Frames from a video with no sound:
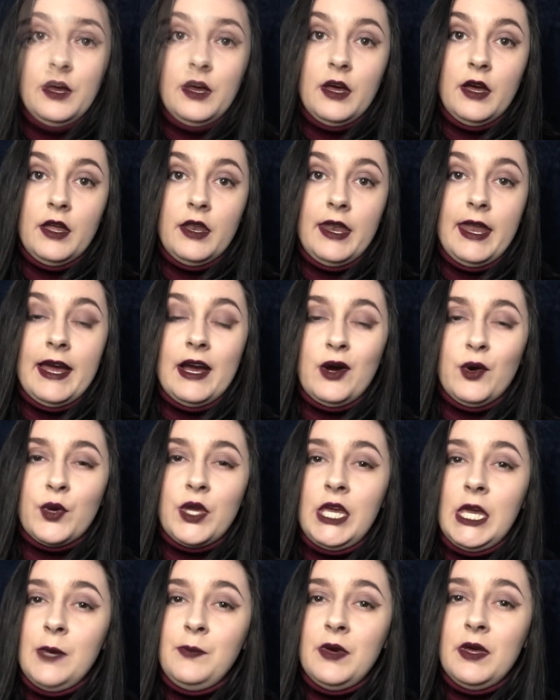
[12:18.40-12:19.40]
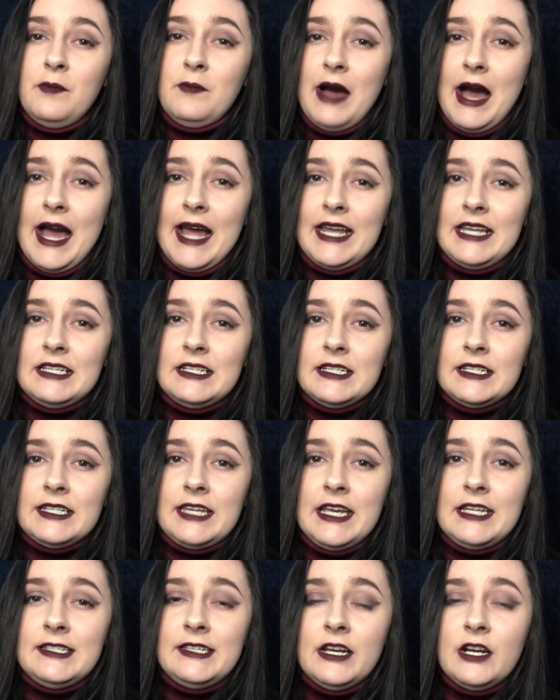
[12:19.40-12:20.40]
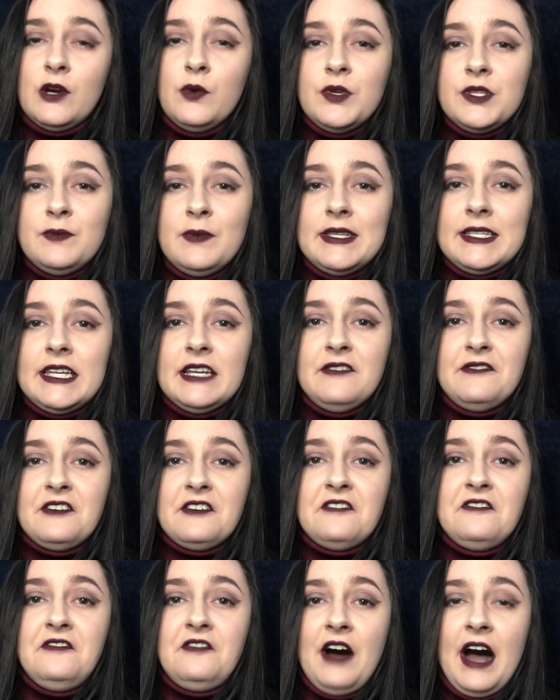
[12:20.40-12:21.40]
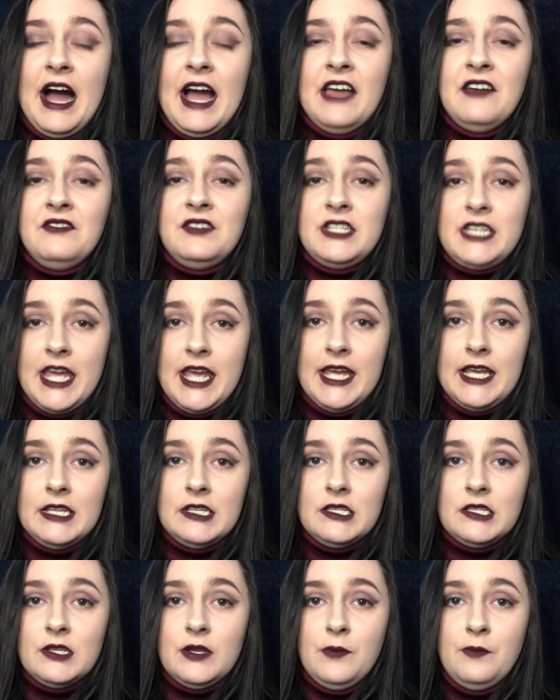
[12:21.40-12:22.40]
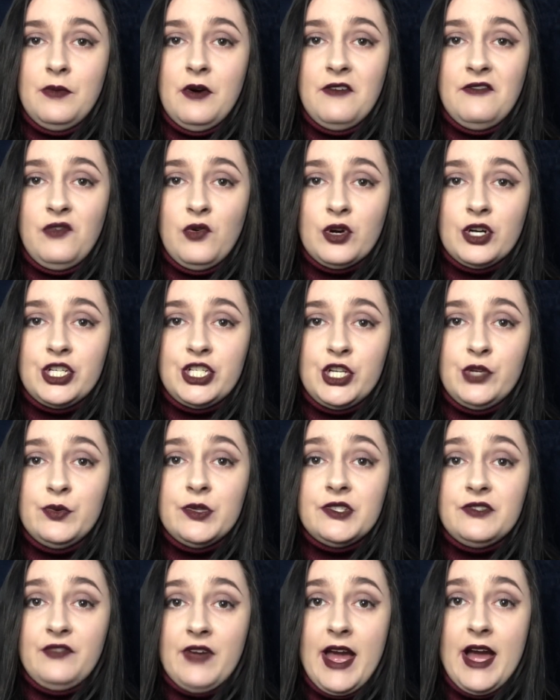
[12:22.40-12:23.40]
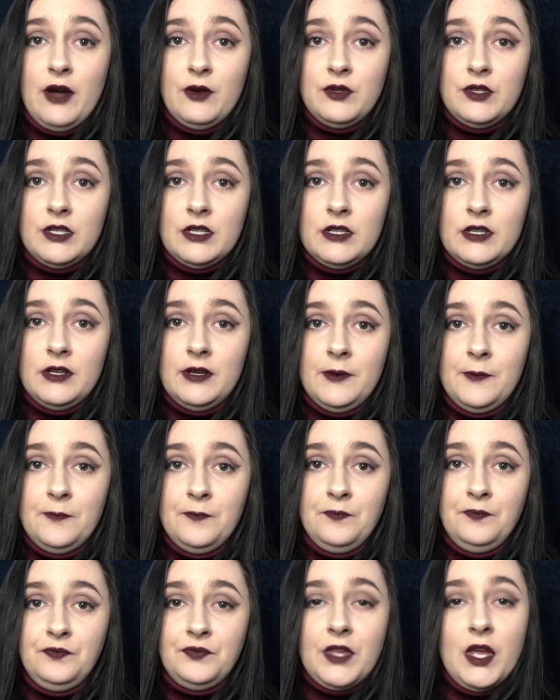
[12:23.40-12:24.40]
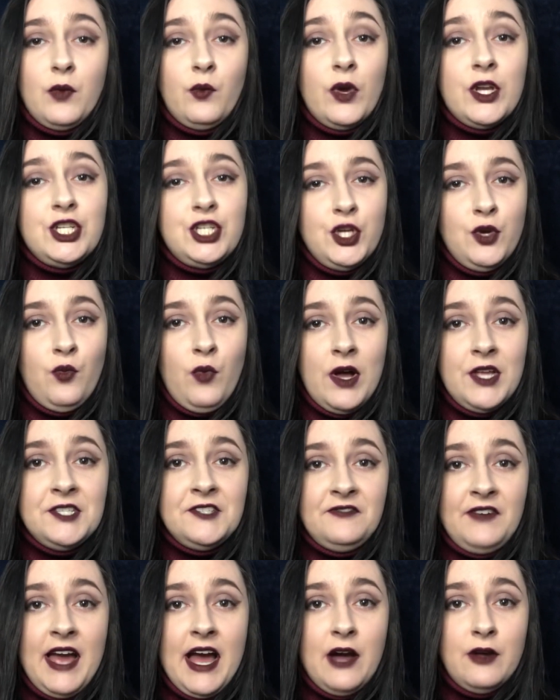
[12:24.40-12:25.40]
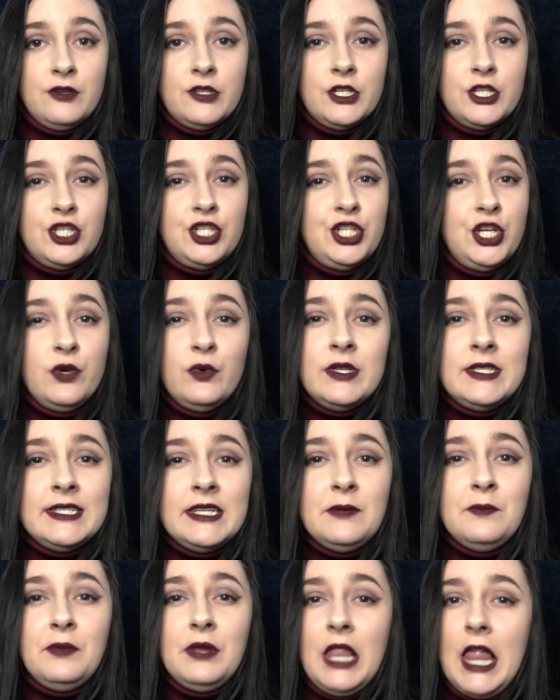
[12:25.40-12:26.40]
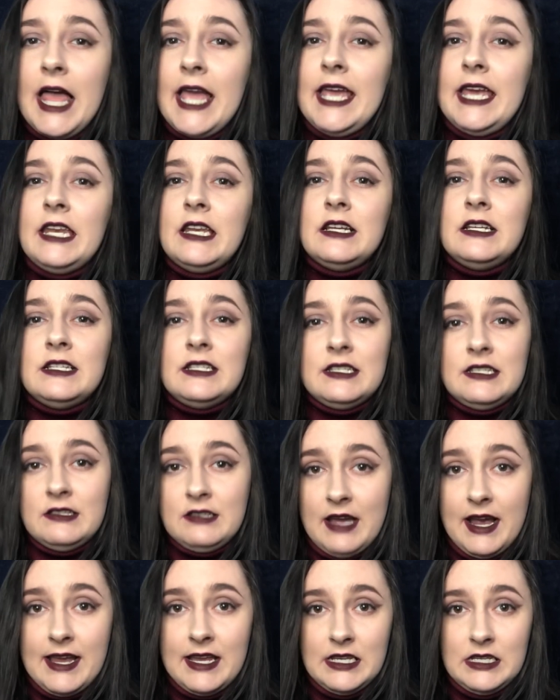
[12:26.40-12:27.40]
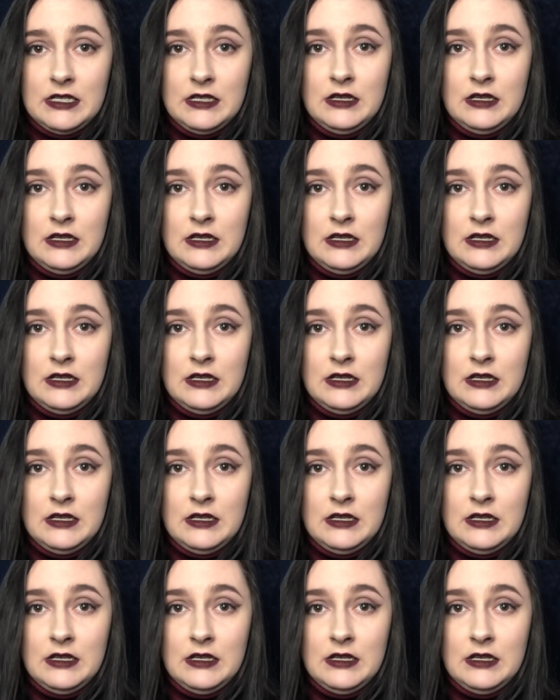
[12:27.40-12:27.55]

Now, keep in mind, Kaysera was missing for 5 days before she was found. And when she was found, she was in plain sight.